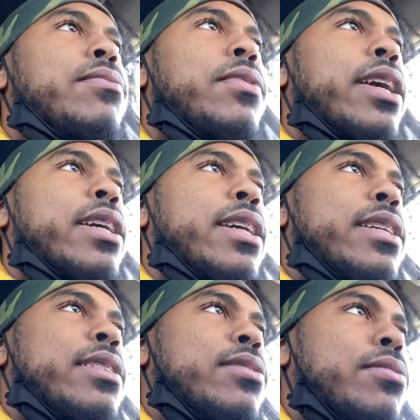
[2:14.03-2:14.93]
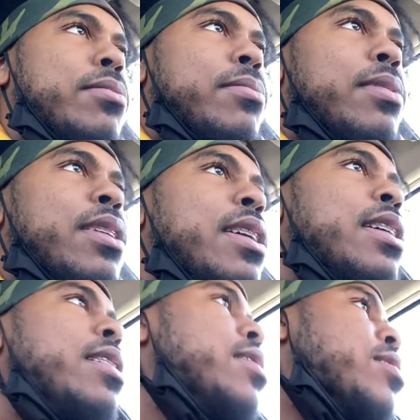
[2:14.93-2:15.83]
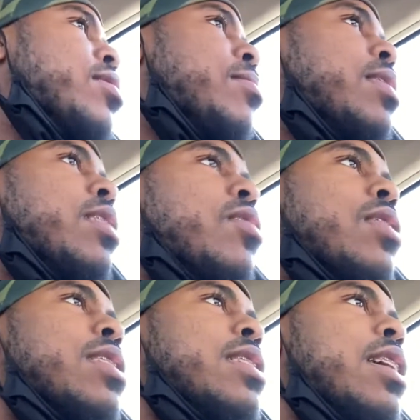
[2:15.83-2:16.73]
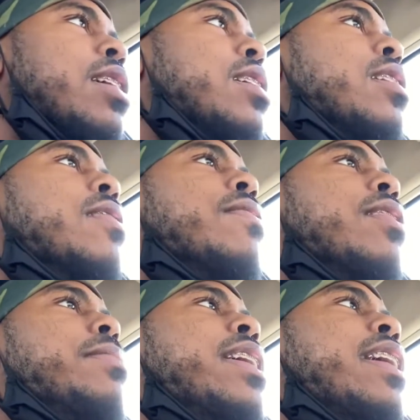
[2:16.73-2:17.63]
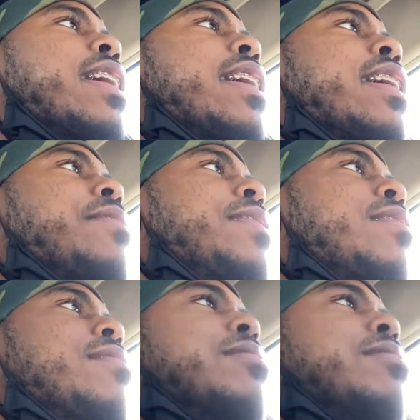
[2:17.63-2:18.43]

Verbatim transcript: Where I can get some some uh, orders at, you feel me? And we're gonna